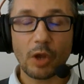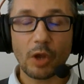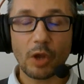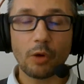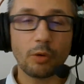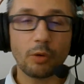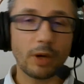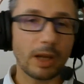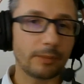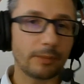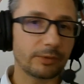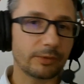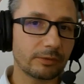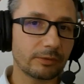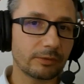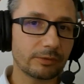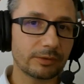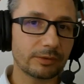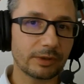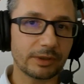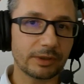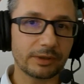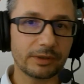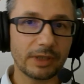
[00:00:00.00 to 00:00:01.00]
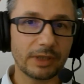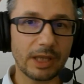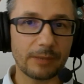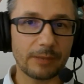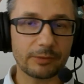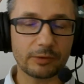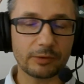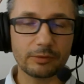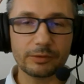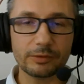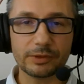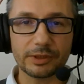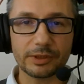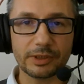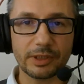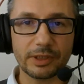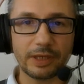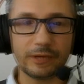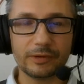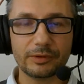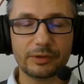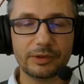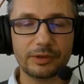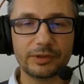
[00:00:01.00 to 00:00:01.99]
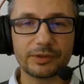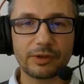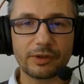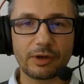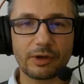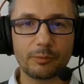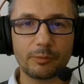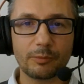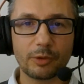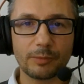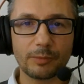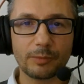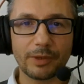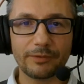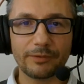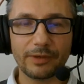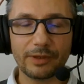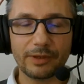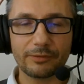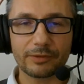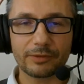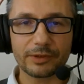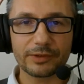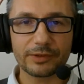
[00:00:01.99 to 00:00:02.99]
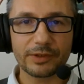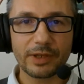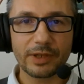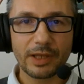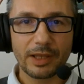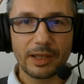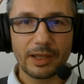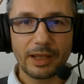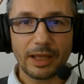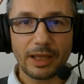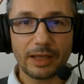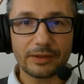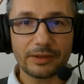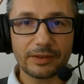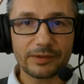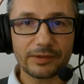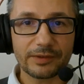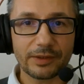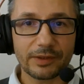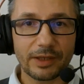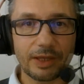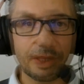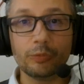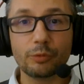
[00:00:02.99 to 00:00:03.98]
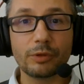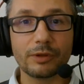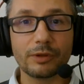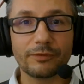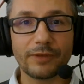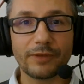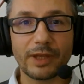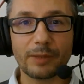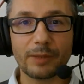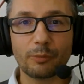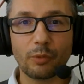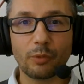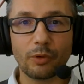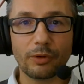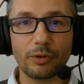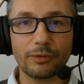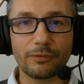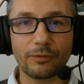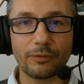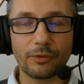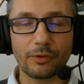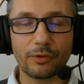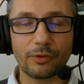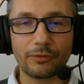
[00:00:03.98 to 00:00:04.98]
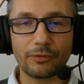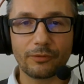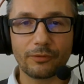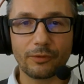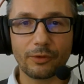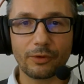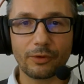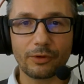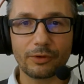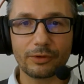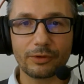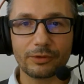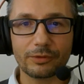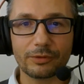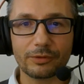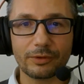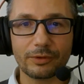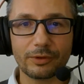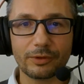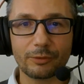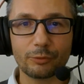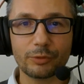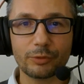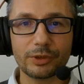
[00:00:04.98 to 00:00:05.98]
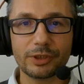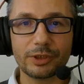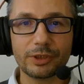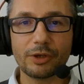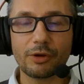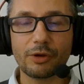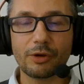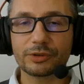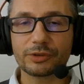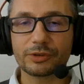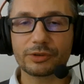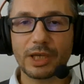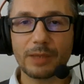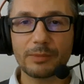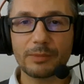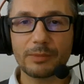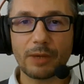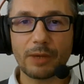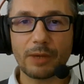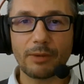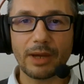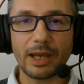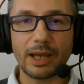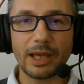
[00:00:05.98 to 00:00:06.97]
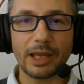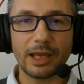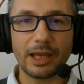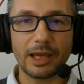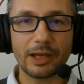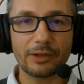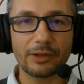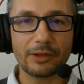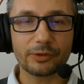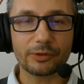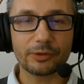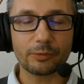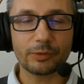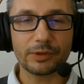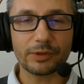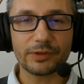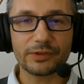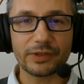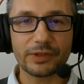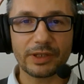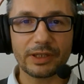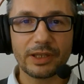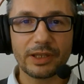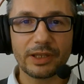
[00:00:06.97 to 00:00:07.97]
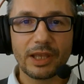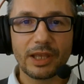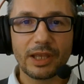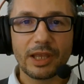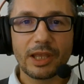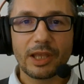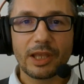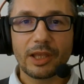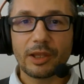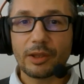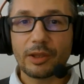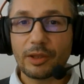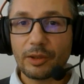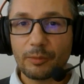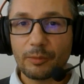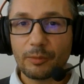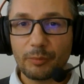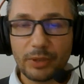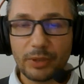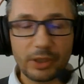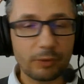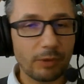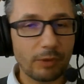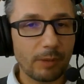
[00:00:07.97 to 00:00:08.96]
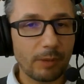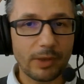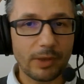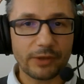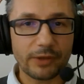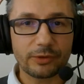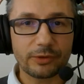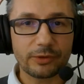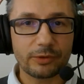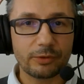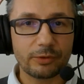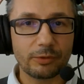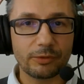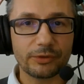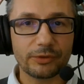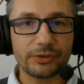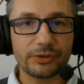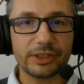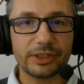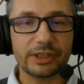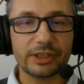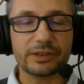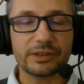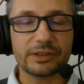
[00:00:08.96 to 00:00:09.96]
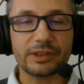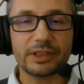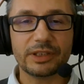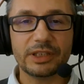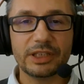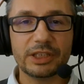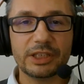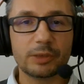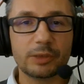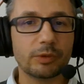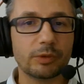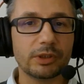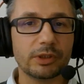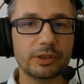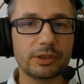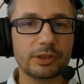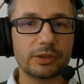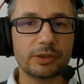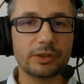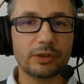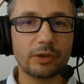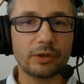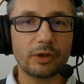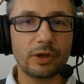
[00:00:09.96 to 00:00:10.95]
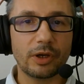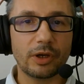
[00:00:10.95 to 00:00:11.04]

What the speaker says: Oh, absolutely. Absolutely. These are among my favorites. And as a Google fanboy for a really long time now, I also want to say Bing Webmaster Tools is equally